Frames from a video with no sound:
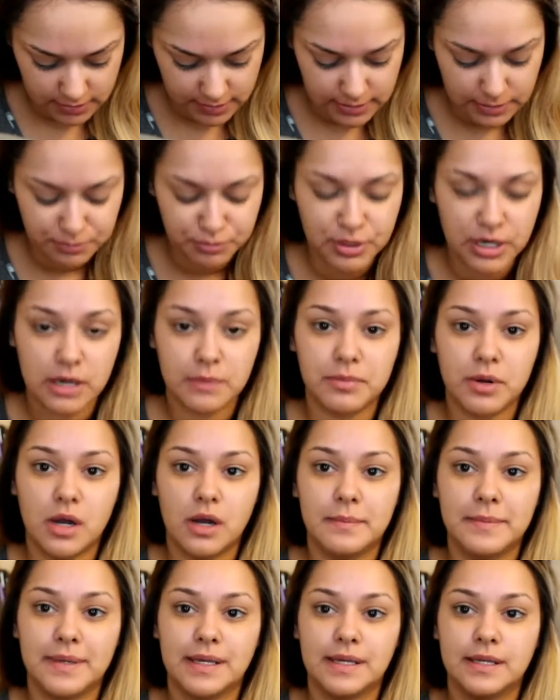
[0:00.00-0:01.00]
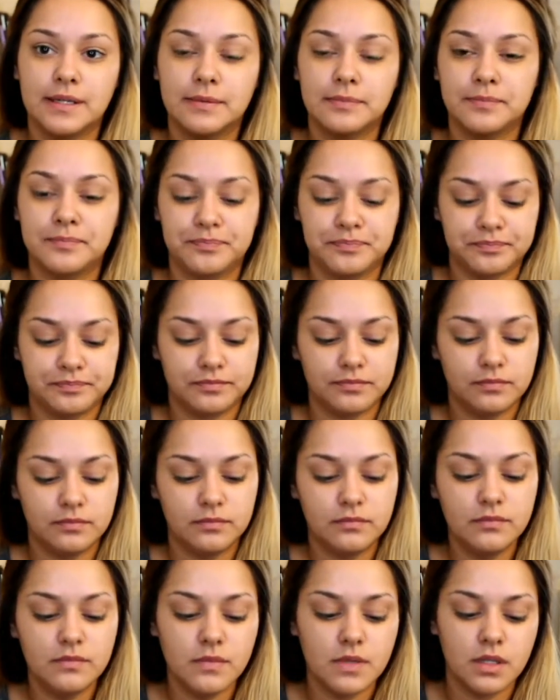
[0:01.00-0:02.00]
dipbrow pomade.
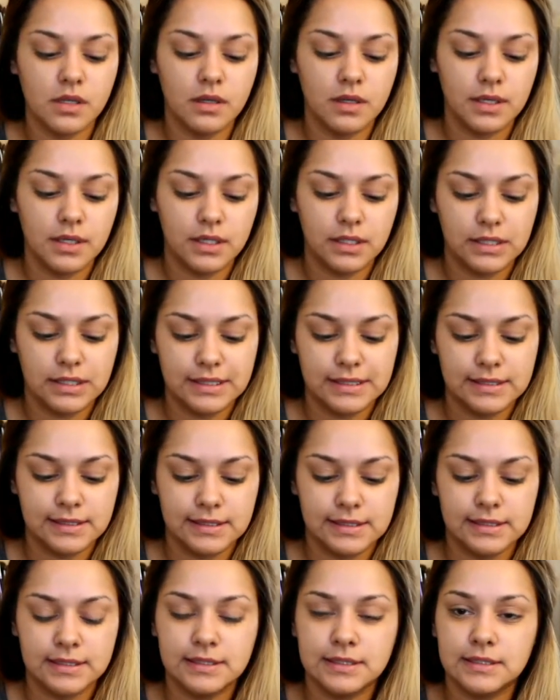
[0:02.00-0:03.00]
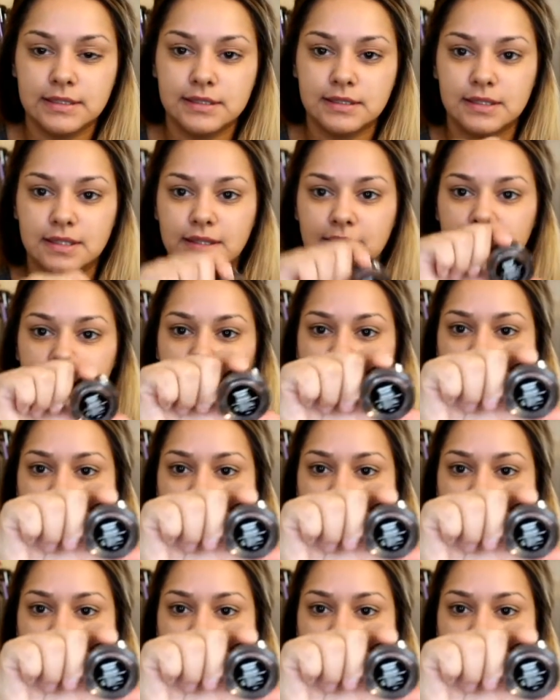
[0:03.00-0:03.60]
It is in the